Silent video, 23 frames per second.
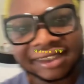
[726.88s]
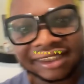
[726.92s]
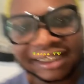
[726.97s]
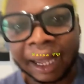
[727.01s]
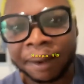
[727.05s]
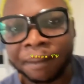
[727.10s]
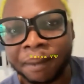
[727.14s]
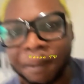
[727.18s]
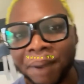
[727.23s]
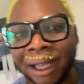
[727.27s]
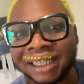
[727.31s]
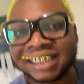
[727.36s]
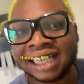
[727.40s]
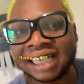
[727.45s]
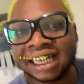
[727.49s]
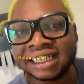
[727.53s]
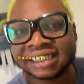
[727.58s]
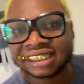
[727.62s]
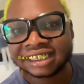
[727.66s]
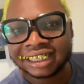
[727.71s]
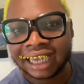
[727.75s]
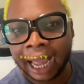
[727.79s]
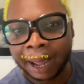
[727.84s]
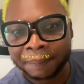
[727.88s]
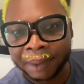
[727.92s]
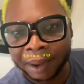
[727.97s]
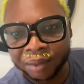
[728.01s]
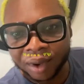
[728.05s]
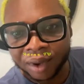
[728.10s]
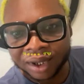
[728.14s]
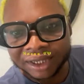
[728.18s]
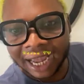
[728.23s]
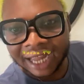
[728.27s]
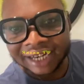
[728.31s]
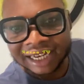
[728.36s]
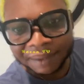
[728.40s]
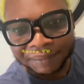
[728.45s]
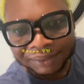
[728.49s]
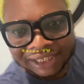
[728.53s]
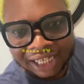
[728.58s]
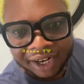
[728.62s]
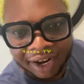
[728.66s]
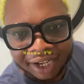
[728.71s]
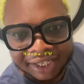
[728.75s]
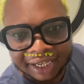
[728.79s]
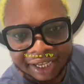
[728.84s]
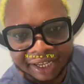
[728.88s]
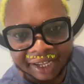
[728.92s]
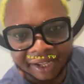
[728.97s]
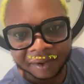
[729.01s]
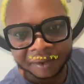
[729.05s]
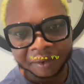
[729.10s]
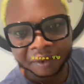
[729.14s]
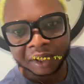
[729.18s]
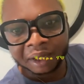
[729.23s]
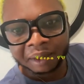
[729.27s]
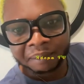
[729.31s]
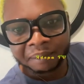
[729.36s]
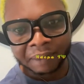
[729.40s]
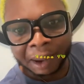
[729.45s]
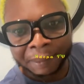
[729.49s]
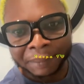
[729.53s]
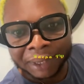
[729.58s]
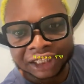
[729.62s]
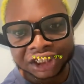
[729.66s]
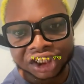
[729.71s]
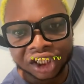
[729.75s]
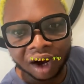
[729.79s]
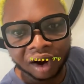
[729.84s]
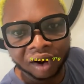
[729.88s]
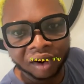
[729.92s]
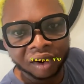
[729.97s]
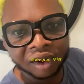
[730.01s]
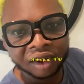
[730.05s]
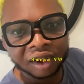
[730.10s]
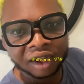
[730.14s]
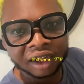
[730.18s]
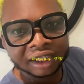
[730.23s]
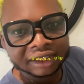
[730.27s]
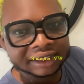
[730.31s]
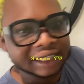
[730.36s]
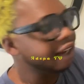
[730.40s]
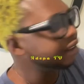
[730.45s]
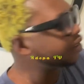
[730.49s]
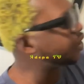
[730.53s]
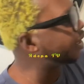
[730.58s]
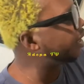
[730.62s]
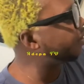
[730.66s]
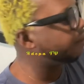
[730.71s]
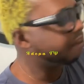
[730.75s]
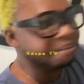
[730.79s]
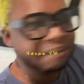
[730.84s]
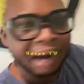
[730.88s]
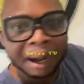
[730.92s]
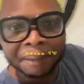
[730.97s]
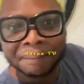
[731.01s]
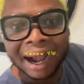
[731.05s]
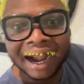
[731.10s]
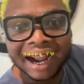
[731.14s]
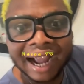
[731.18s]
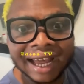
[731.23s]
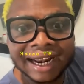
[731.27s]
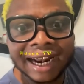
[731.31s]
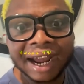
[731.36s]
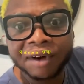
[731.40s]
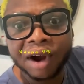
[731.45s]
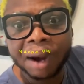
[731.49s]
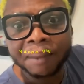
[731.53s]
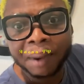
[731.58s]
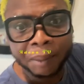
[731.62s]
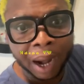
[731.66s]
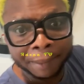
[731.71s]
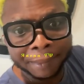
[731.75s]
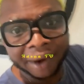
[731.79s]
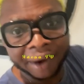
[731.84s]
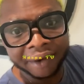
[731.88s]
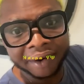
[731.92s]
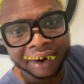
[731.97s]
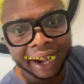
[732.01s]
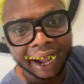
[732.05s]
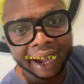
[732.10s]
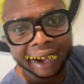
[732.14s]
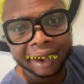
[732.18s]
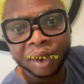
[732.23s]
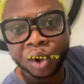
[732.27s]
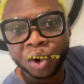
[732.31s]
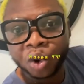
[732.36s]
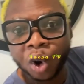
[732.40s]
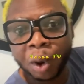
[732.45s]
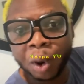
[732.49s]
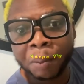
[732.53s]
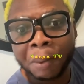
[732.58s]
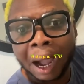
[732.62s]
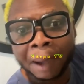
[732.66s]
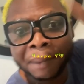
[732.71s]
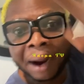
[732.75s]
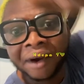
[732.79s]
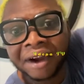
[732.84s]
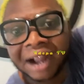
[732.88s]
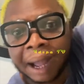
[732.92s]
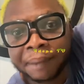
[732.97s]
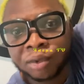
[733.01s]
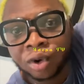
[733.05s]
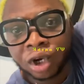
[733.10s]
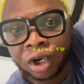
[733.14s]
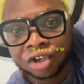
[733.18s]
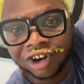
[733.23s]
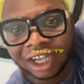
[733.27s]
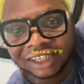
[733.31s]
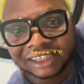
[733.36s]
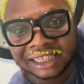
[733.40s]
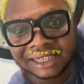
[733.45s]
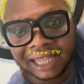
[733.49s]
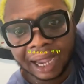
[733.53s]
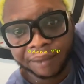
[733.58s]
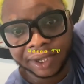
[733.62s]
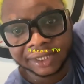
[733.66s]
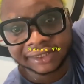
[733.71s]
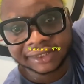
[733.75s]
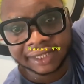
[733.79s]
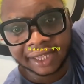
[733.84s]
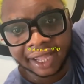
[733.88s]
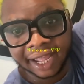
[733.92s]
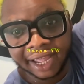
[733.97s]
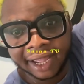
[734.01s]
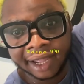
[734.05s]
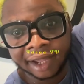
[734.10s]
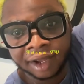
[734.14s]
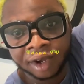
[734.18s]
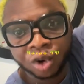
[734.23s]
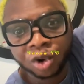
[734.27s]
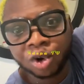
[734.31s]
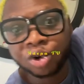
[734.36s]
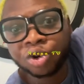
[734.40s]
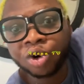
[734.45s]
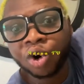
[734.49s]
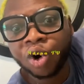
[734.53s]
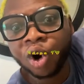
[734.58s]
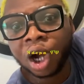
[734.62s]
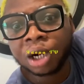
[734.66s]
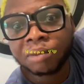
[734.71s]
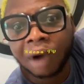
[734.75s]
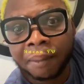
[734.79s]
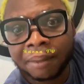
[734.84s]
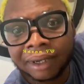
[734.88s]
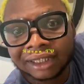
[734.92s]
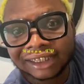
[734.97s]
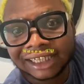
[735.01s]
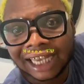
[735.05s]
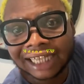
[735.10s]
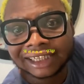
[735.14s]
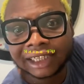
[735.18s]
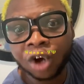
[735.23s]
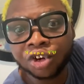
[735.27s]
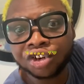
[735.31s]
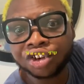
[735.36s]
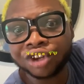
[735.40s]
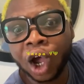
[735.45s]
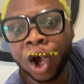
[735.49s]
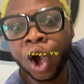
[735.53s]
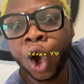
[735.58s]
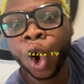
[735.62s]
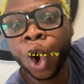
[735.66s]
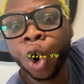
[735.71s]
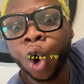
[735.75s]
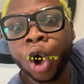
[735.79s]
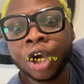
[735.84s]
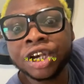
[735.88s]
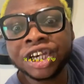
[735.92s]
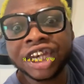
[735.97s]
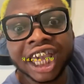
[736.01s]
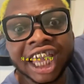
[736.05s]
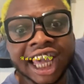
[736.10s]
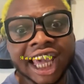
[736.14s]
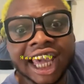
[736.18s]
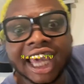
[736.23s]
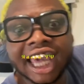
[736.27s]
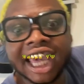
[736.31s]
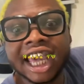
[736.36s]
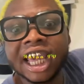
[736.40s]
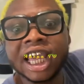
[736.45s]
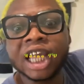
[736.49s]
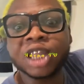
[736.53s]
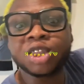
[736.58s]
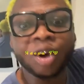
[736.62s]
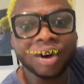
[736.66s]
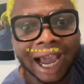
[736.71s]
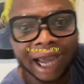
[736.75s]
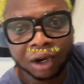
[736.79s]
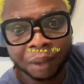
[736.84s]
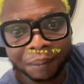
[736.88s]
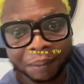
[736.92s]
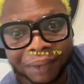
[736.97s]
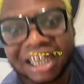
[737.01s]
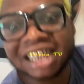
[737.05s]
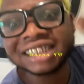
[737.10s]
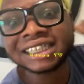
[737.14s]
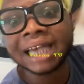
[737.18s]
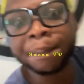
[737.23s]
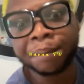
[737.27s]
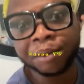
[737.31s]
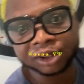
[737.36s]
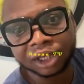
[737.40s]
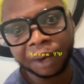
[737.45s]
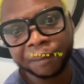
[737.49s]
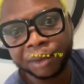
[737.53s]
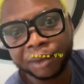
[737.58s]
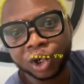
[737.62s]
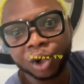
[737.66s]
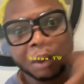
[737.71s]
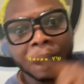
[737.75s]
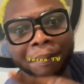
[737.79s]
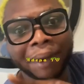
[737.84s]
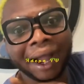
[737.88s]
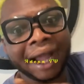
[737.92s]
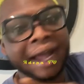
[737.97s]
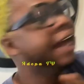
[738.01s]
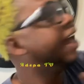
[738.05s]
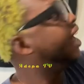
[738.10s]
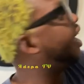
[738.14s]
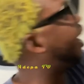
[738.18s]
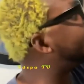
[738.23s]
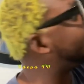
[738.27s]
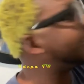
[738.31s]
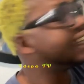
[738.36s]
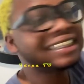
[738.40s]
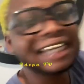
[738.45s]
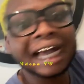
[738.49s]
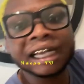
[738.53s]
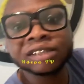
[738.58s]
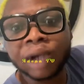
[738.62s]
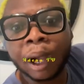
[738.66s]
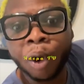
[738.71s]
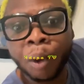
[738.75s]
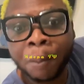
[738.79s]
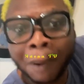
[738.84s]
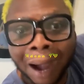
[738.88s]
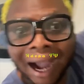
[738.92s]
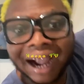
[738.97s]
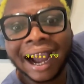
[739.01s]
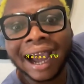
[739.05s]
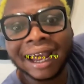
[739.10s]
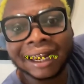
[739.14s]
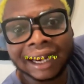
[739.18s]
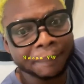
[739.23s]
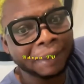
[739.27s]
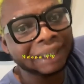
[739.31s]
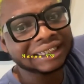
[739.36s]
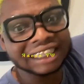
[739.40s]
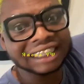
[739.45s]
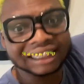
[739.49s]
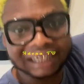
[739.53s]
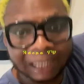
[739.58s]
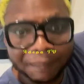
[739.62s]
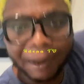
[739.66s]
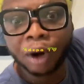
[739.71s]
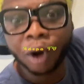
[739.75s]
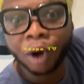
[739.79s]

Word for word: say bitches nya be mu dia dia Mr. Logic ma make sure tell say mamba Ghana kwa baba America over America me 20 towers eh who do hold ma obi sasa odi tornado me disciples no me do beba enya sansa over Ghana me tama